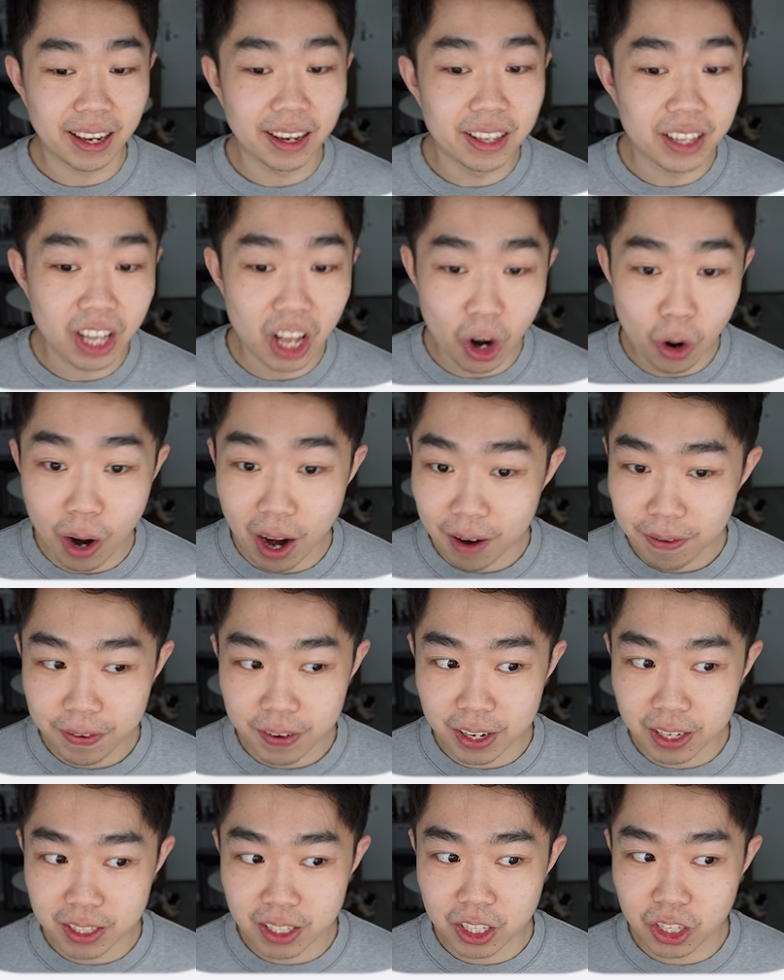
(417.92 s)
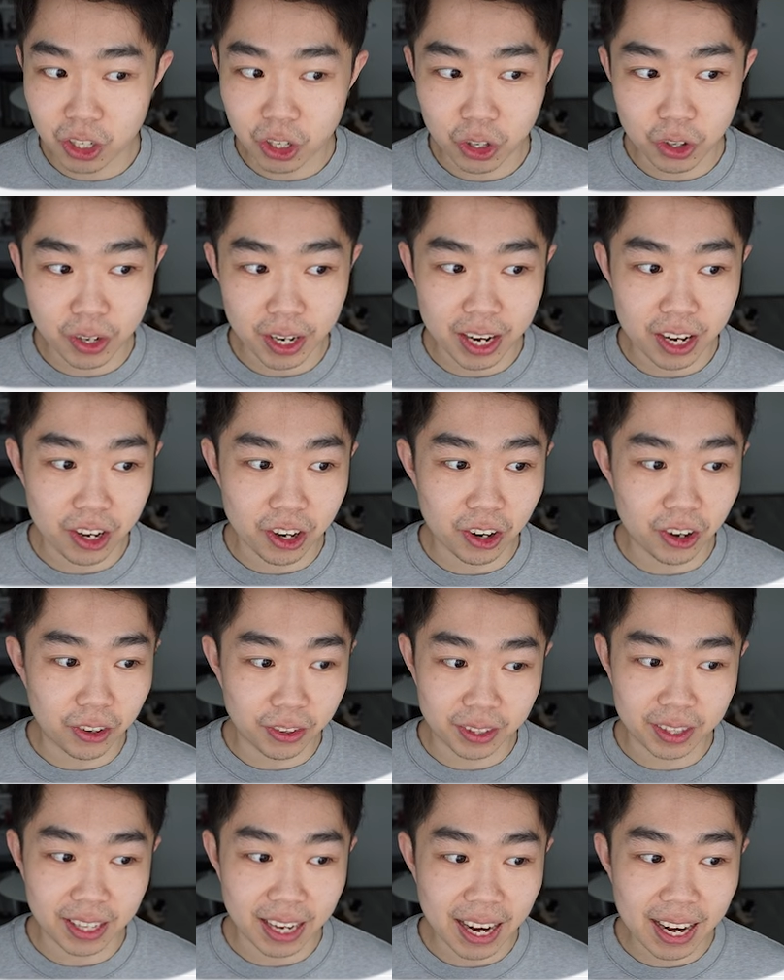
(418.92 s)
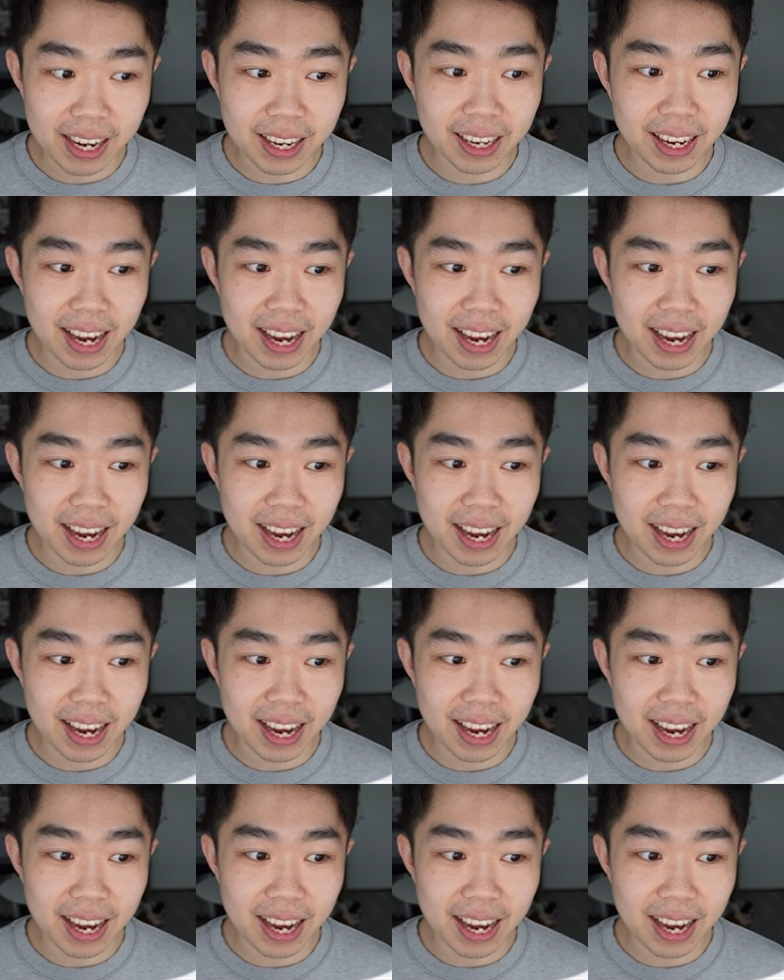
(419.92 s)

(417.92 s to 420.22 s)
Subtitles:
no effort to create your own thing.